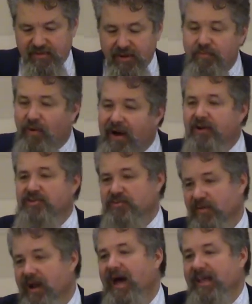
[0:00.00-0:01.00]
your
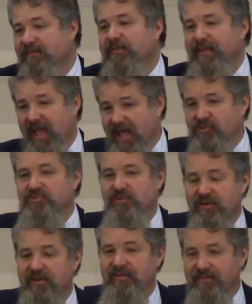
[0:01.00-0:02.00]
prayers will not even be
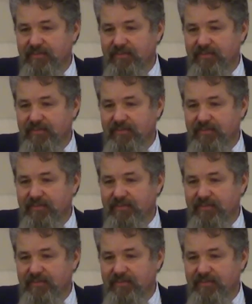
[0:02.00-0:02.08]
answered.